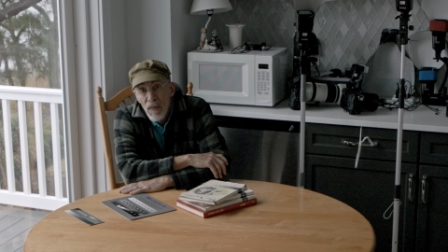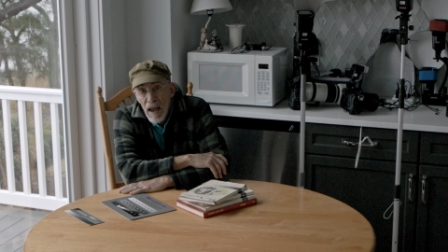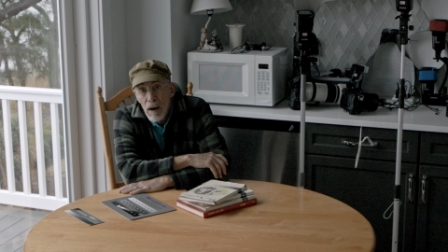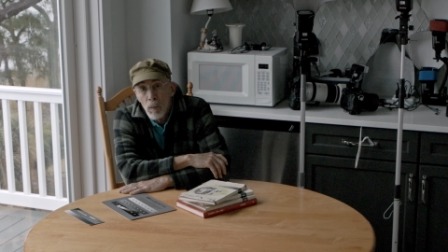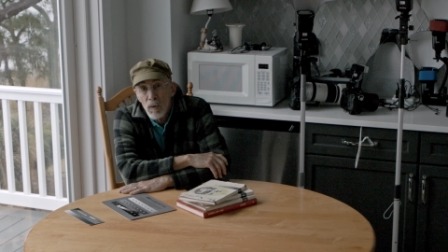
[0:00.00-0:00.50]

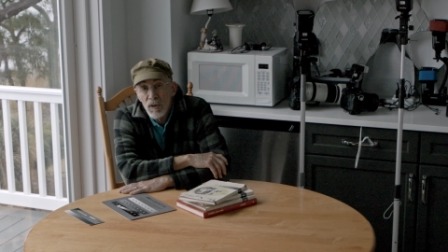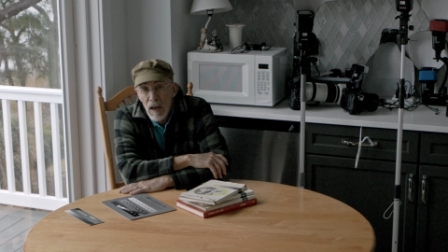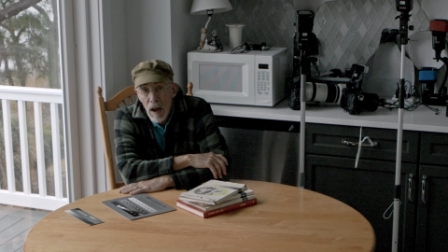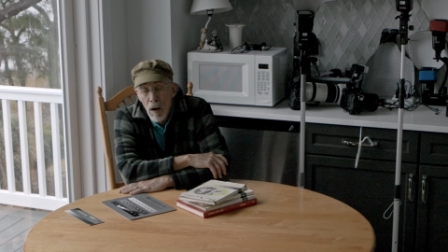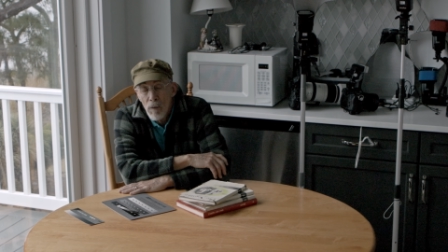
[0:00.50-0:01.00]
that was
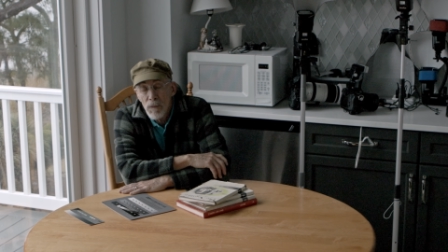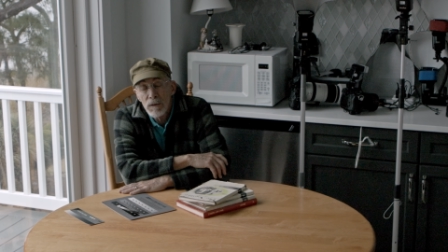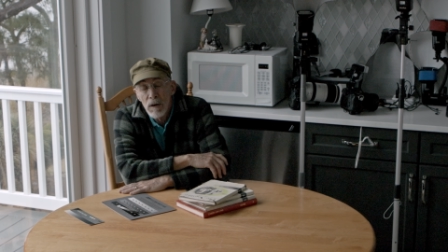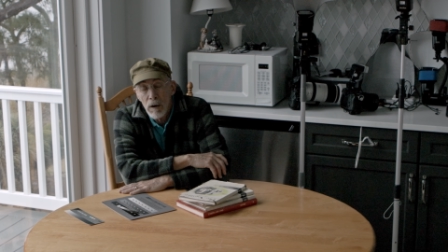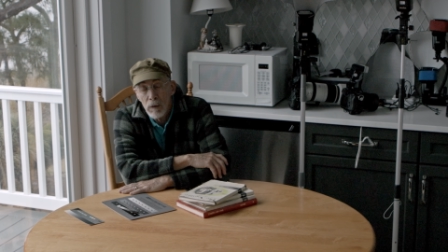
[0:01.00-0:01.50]
how
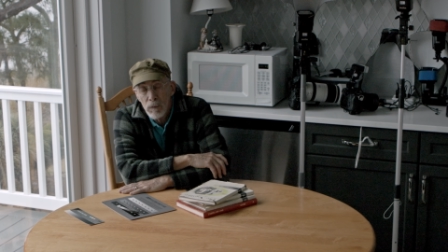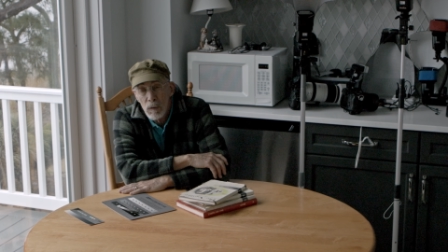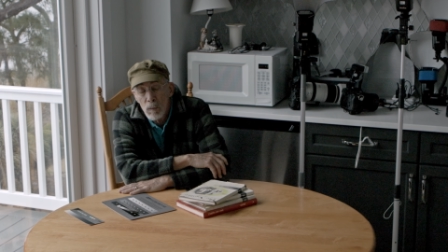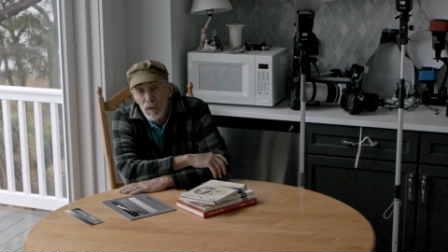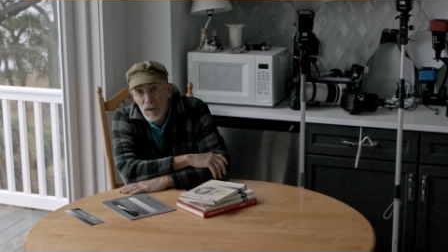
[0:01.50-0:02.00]

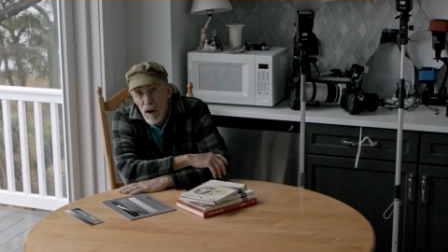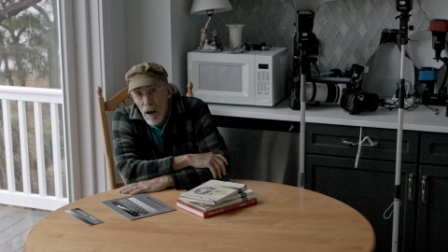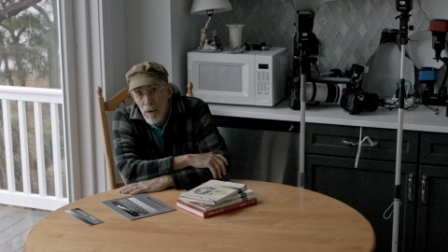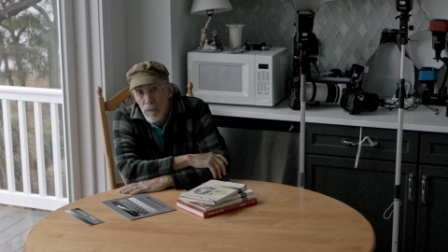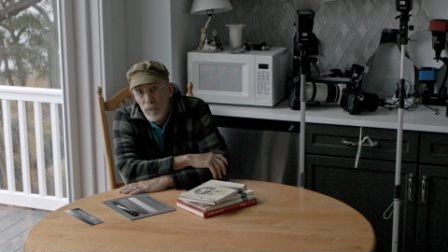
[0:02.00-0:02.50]
photography was
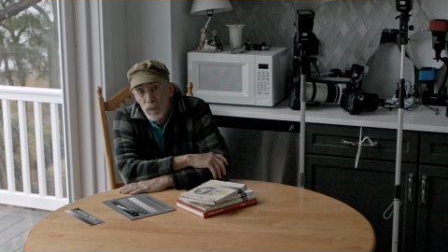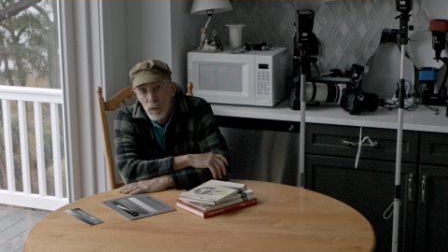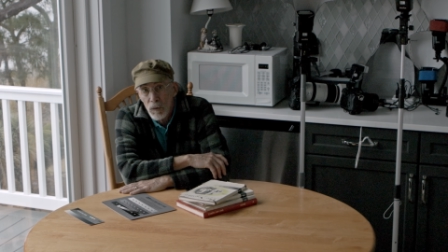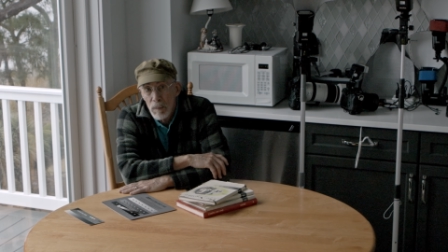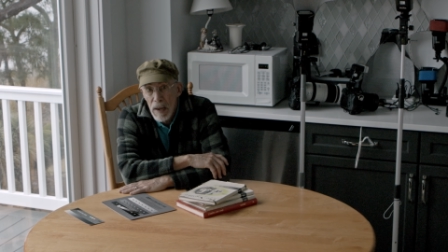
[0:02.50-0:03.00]
done
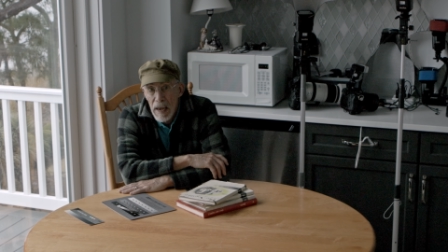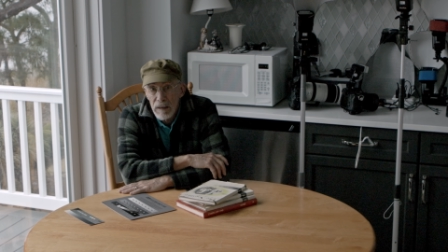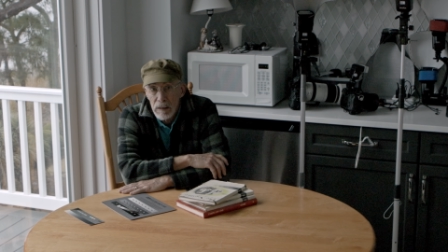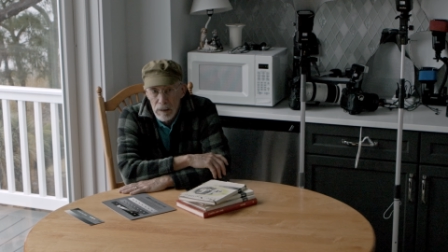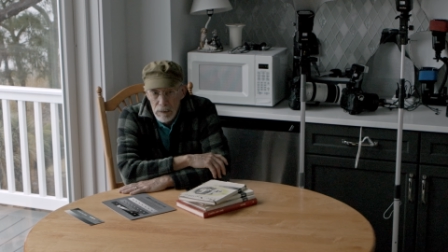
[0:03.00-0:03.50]
for the
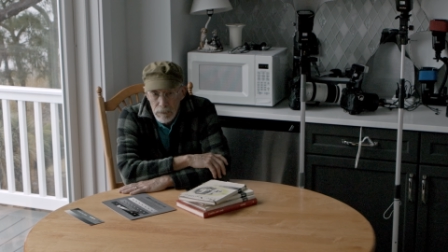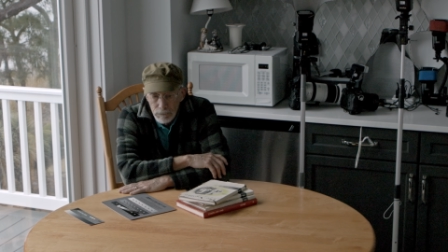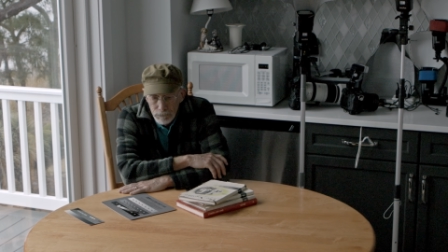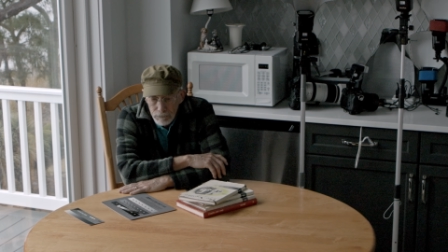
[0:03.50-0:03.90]
masses.